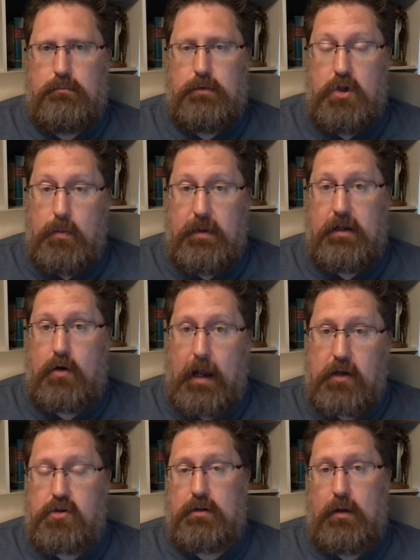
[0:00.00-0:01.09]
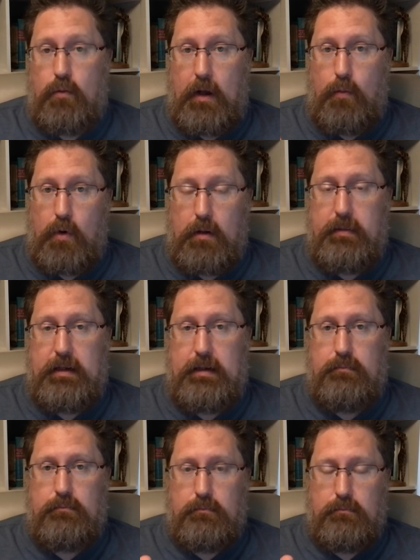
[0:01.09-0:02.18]
human interaction. I want to
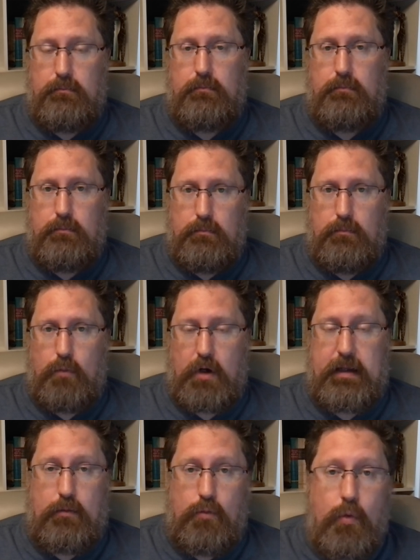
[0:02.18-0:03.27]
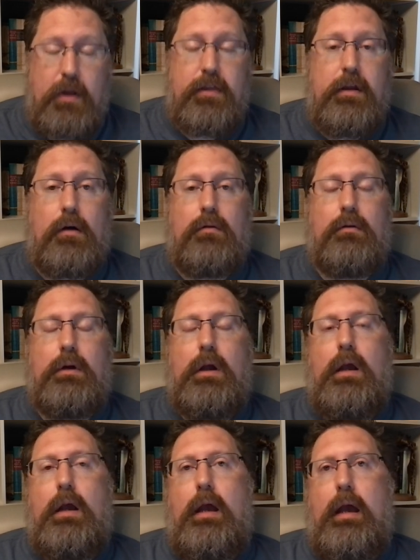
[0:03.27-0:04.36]
be working with you.
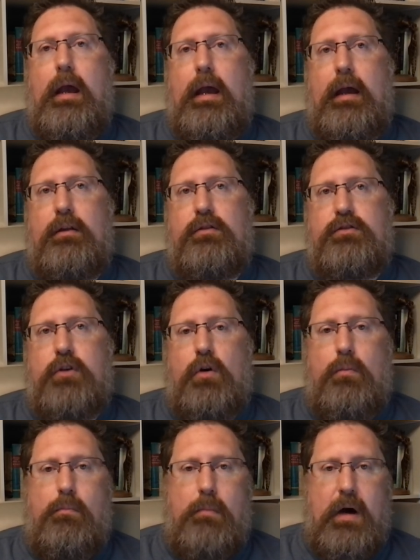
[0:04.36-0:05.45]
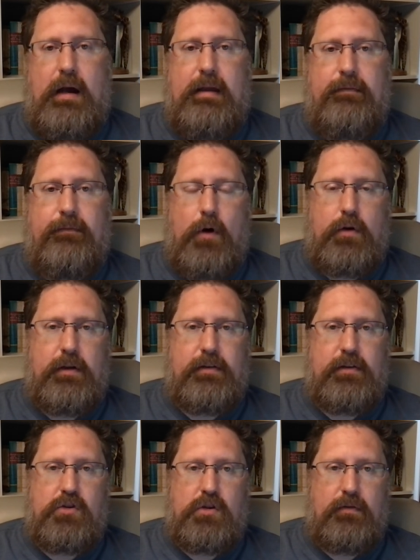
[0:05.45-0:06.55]
And so my focus
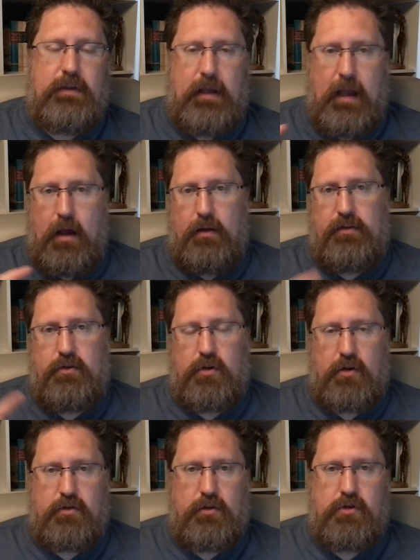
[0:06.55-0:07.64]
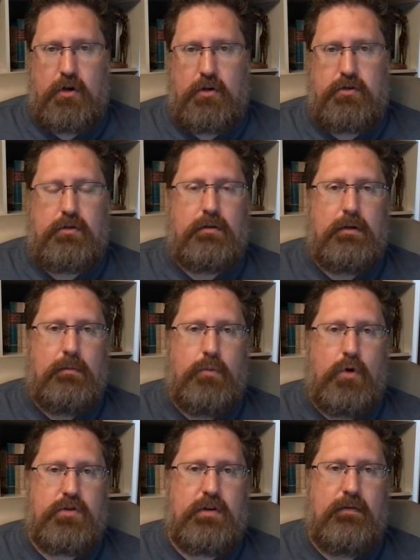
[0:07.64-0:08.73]
is shifting. Alan's in charge of the church
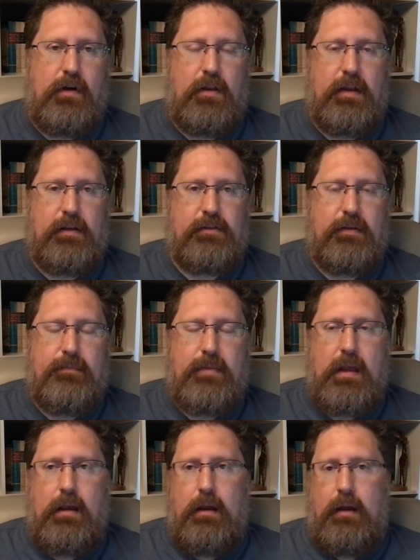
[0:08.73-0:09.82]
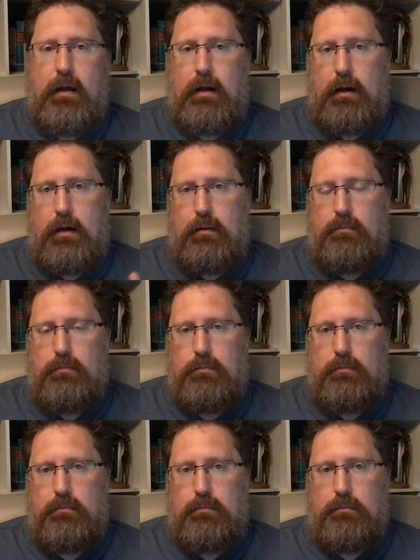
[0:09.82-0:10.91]
portion of all this,
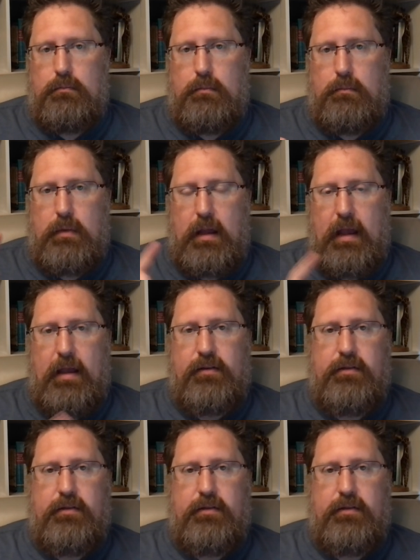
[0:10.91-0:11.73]
as